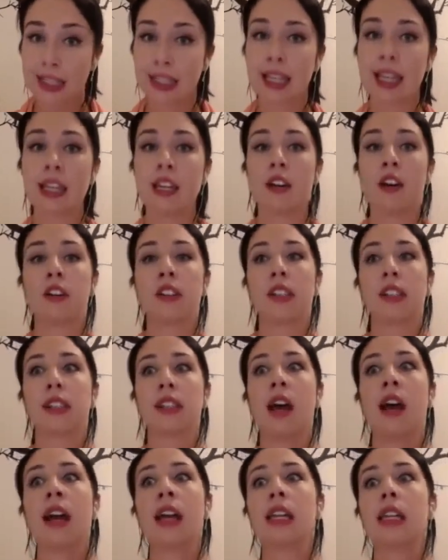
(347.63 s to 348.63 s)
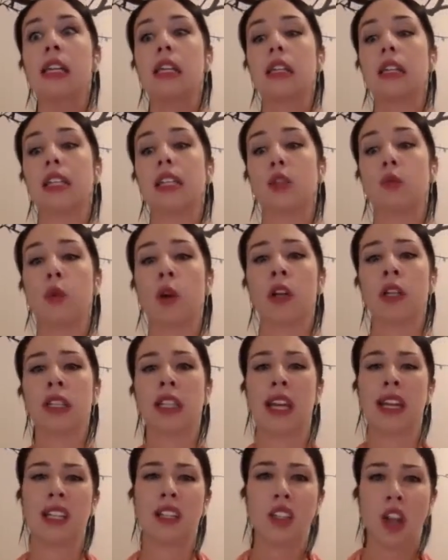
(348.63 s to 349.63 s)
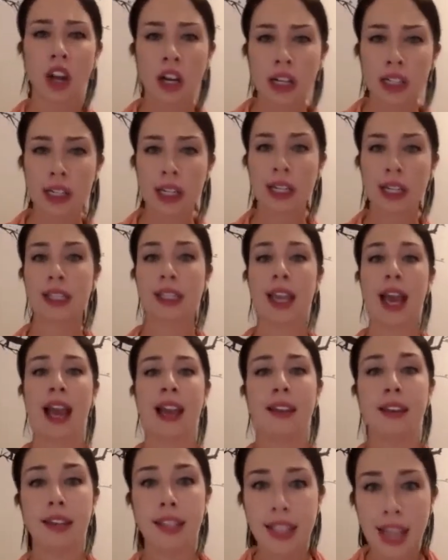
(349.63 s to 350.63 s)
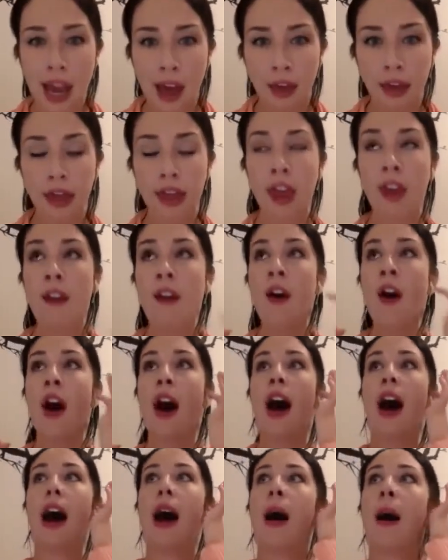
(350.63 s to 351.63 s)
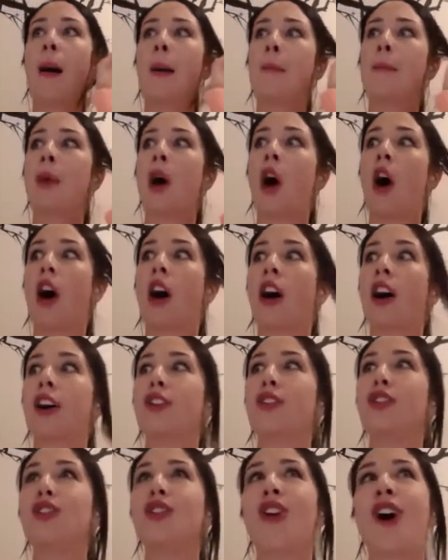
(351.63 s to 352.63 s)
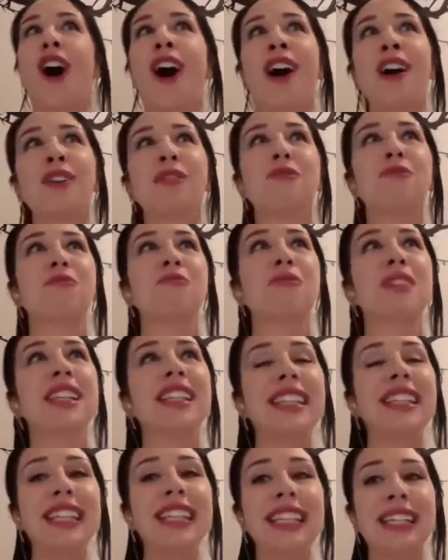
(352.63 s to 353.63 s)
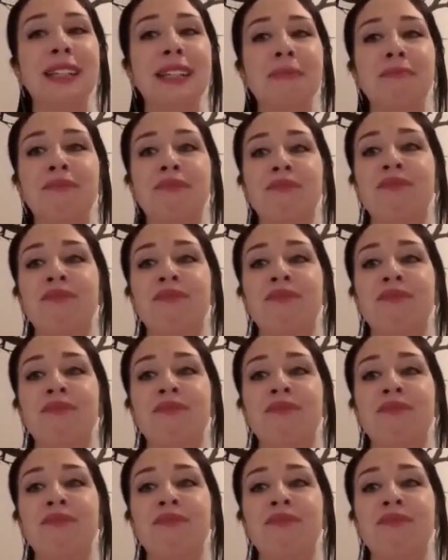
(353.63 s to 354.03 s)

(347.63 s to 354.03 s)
And in our society, these words like darkness and death are not really